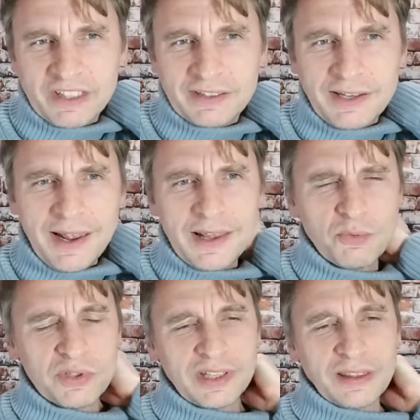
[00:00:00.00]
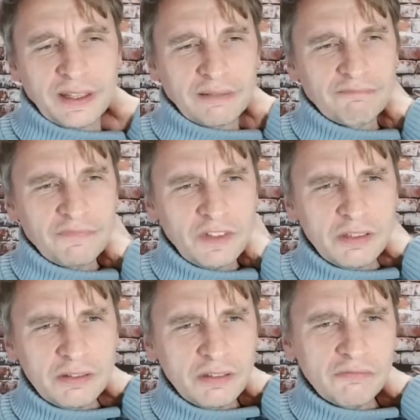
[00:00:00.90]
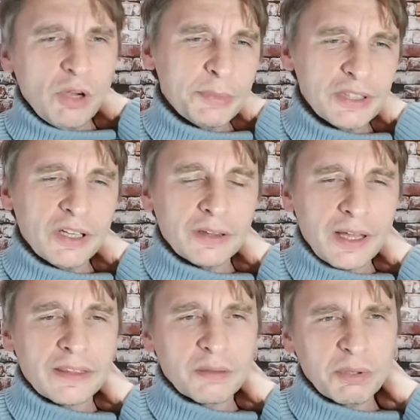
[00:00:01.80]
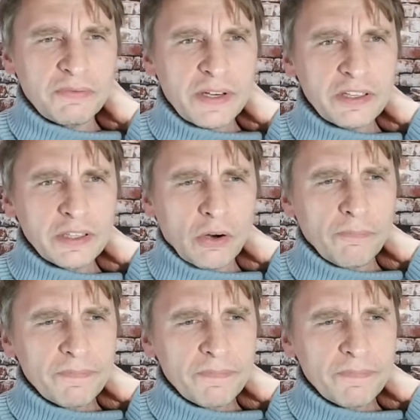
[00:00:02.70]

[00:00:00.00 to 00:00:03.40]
today there was nothing. I mean, not nothing, but very little.